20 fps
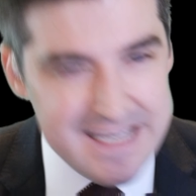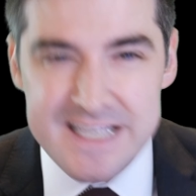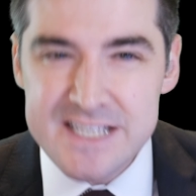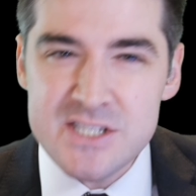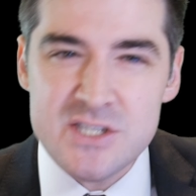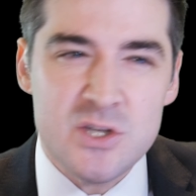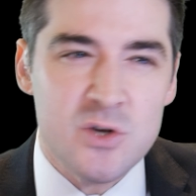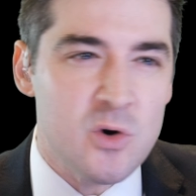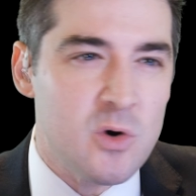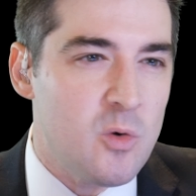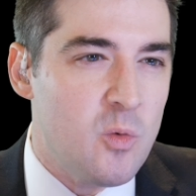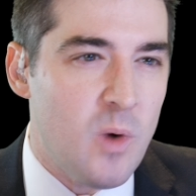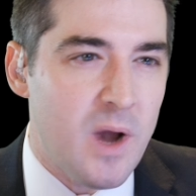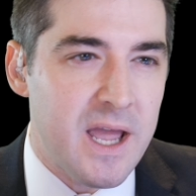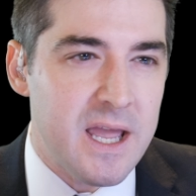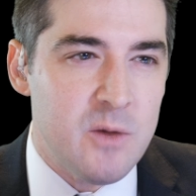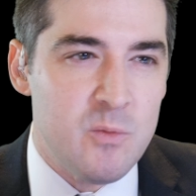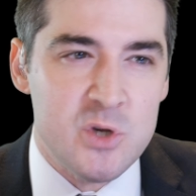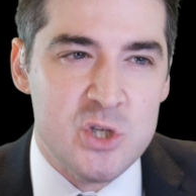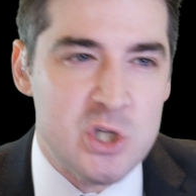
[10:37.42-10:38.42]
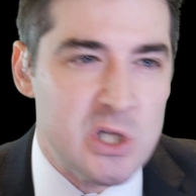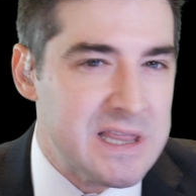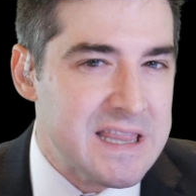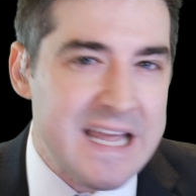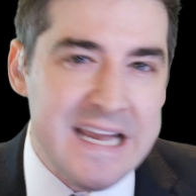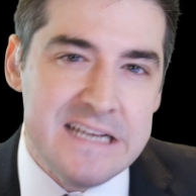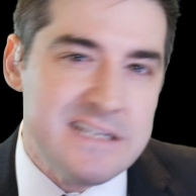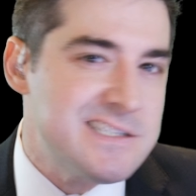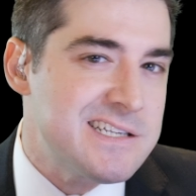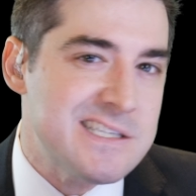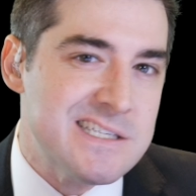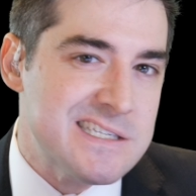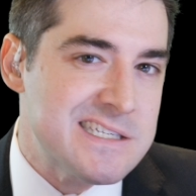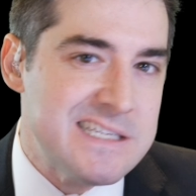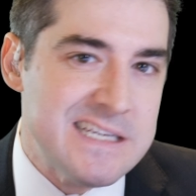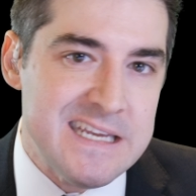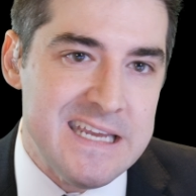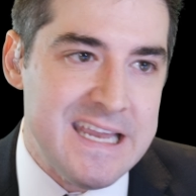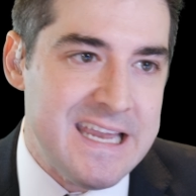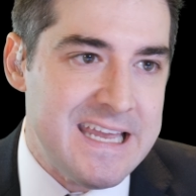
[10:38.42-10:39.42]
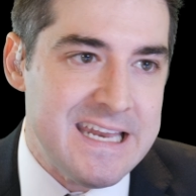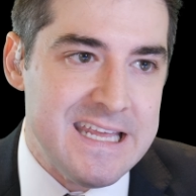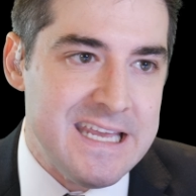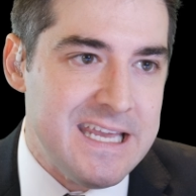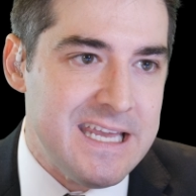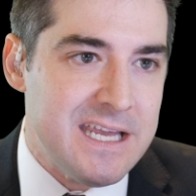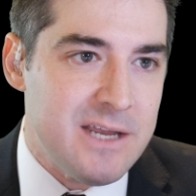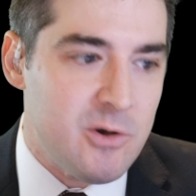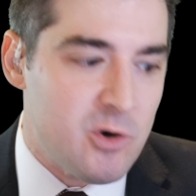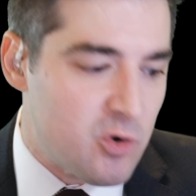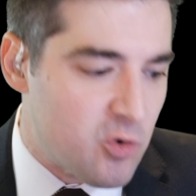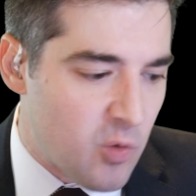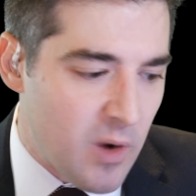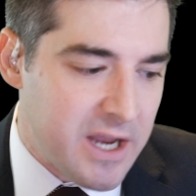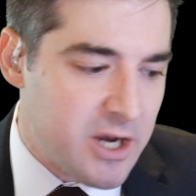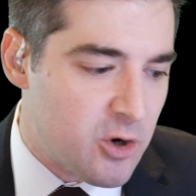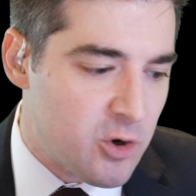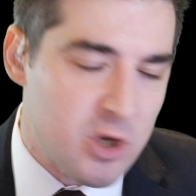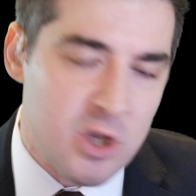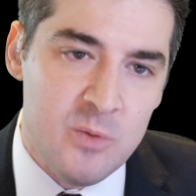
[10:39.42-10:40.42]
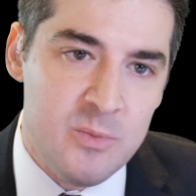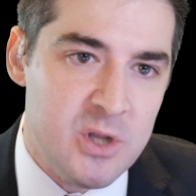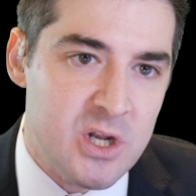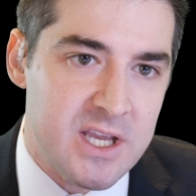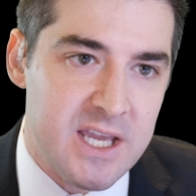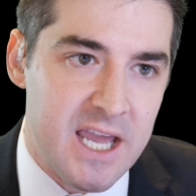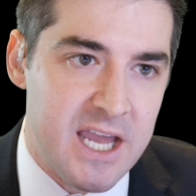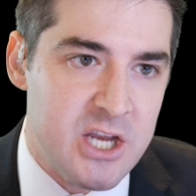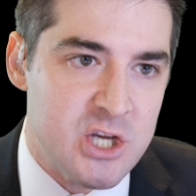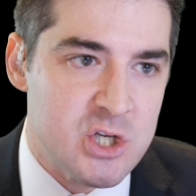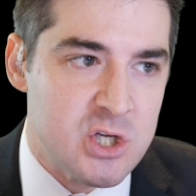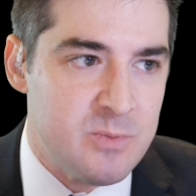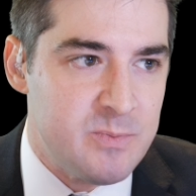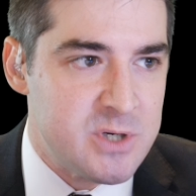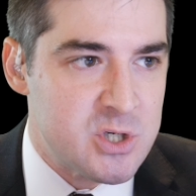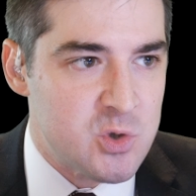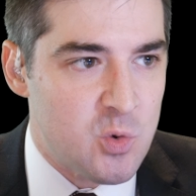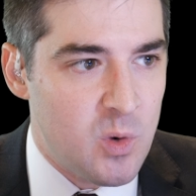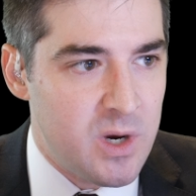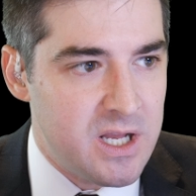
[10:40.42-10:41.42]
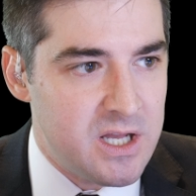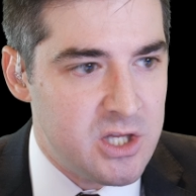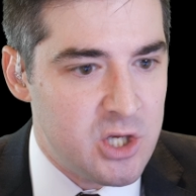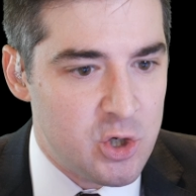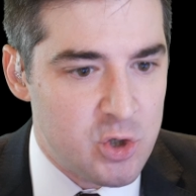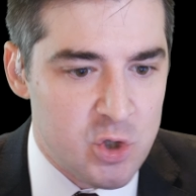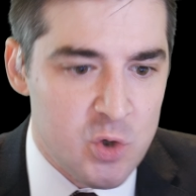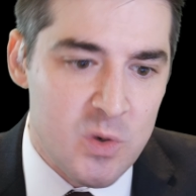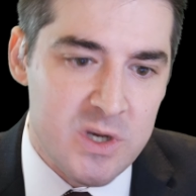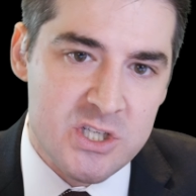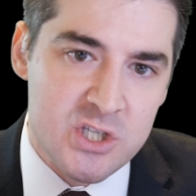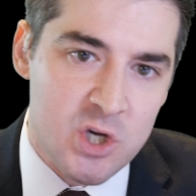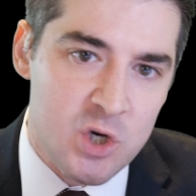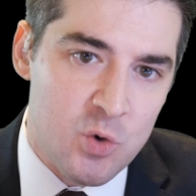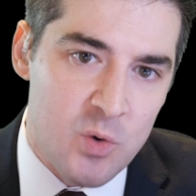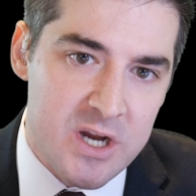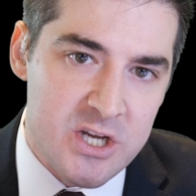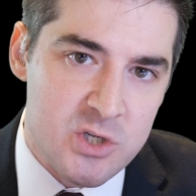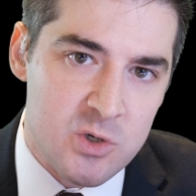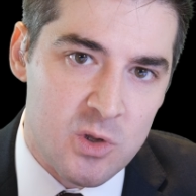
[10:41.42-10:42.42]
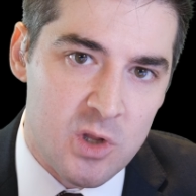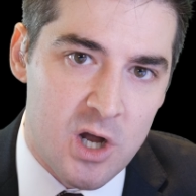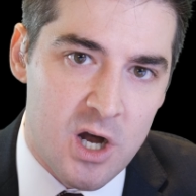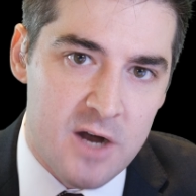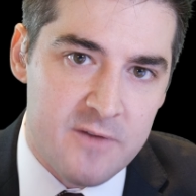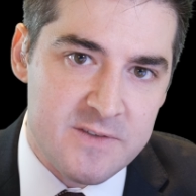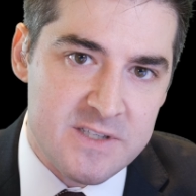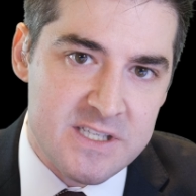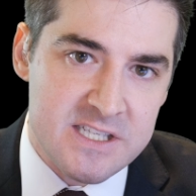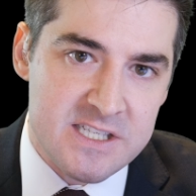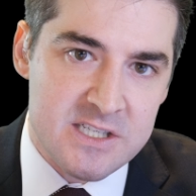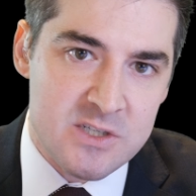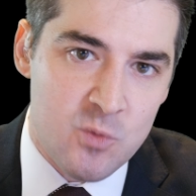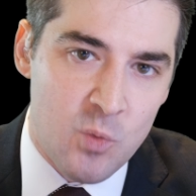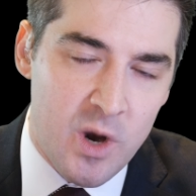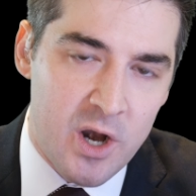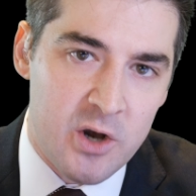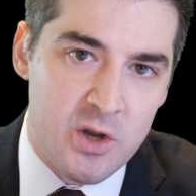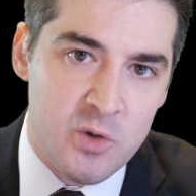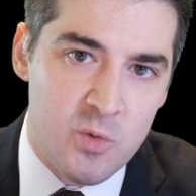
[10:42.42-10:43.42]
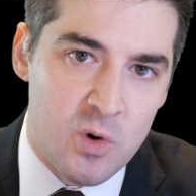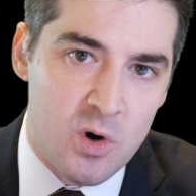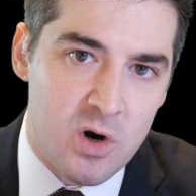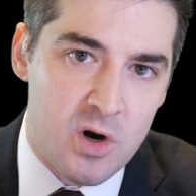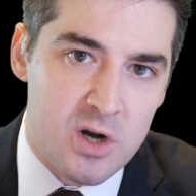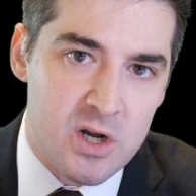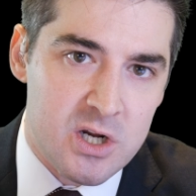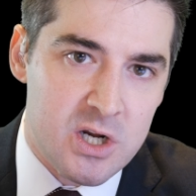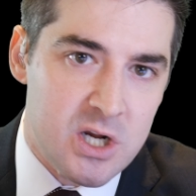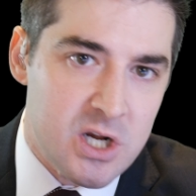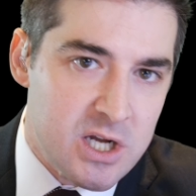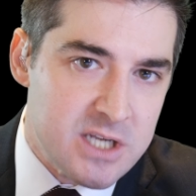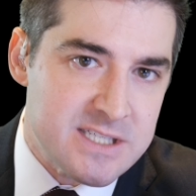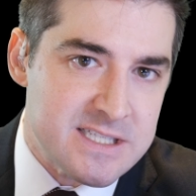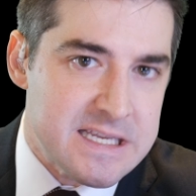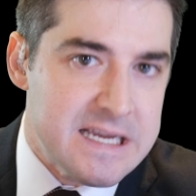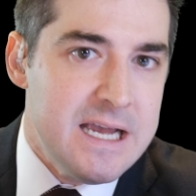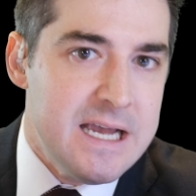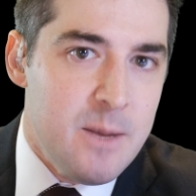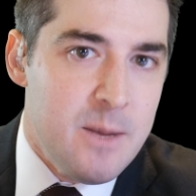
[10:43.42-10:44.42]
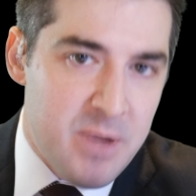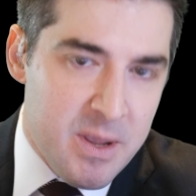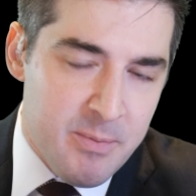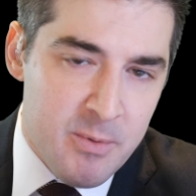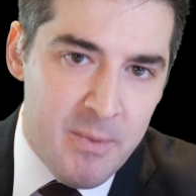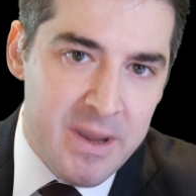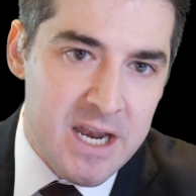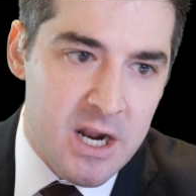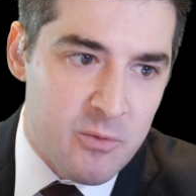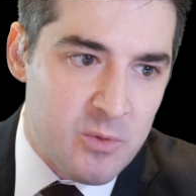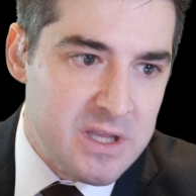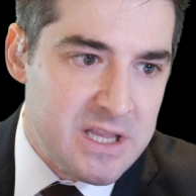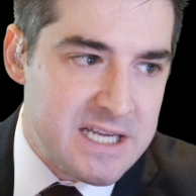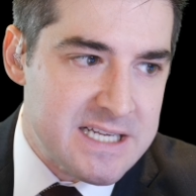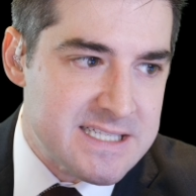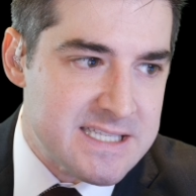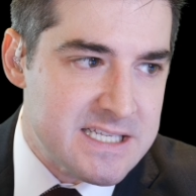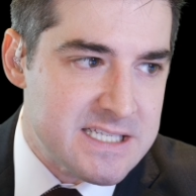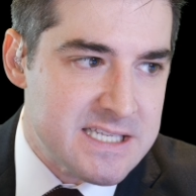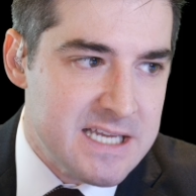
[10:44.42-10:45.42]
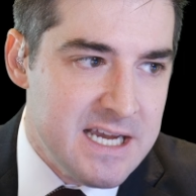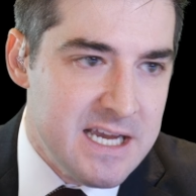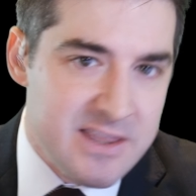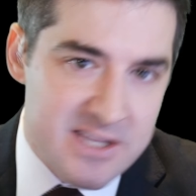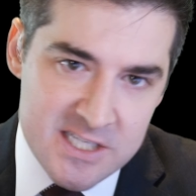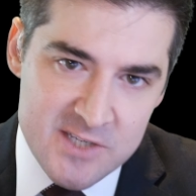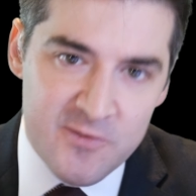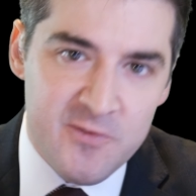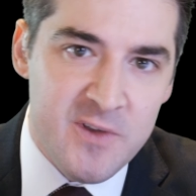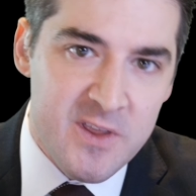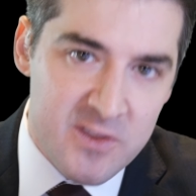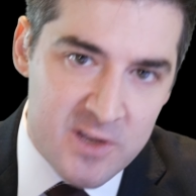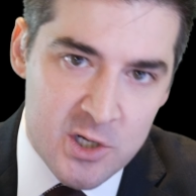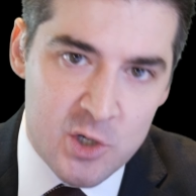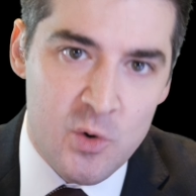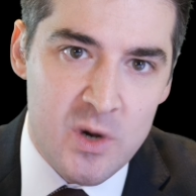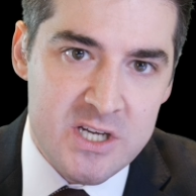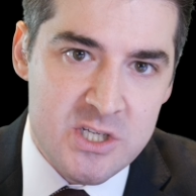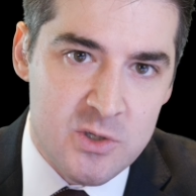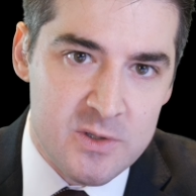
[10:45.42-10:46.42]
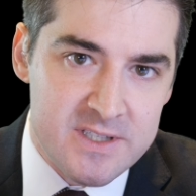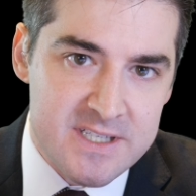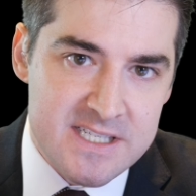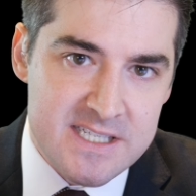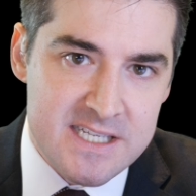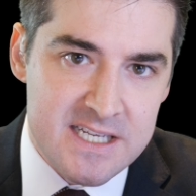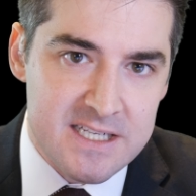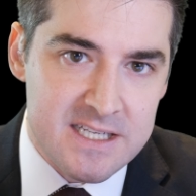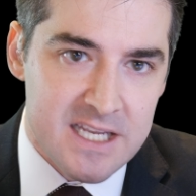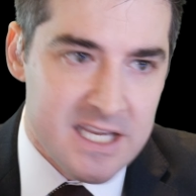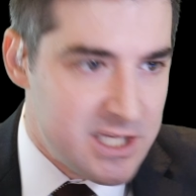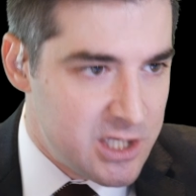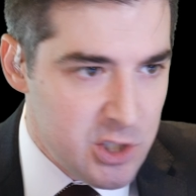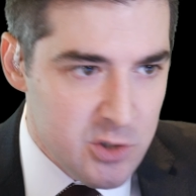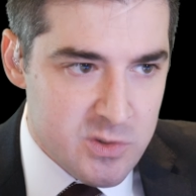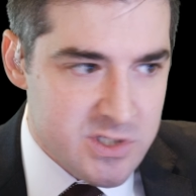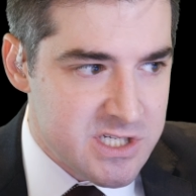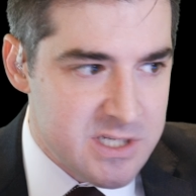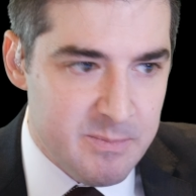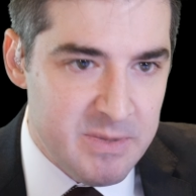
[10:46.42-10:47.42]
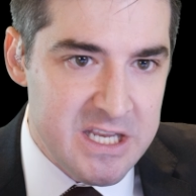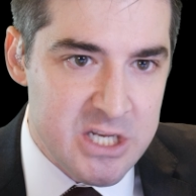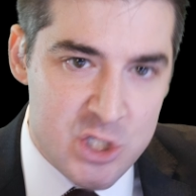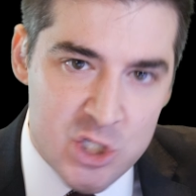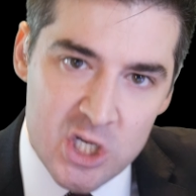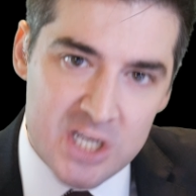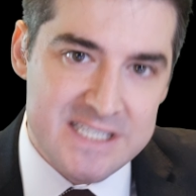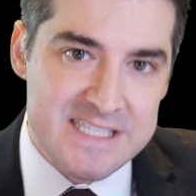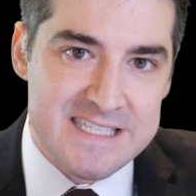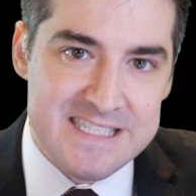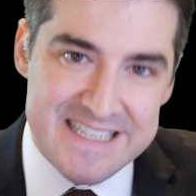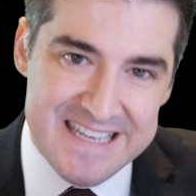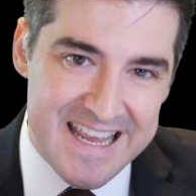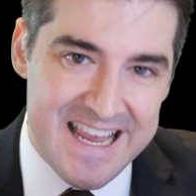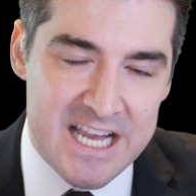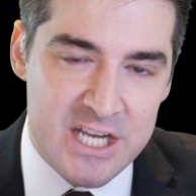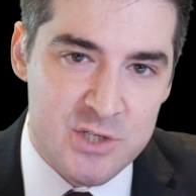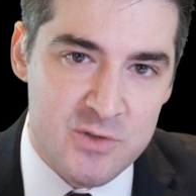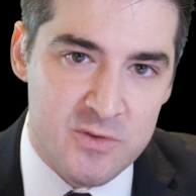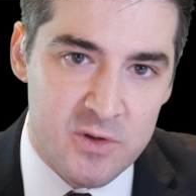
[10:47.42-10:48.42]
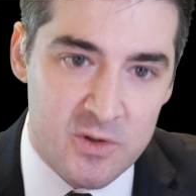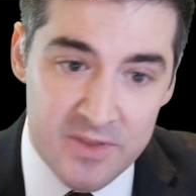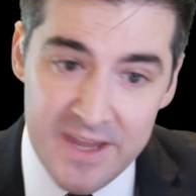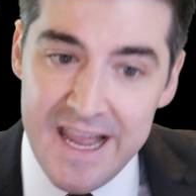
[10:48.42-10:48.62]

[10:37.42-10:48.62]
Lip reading: is there a way, would you like to see any greater communication between your U.S. congressional offices and where you are? Because people may not realize this 5th congressional district, it used to be just to Nashville.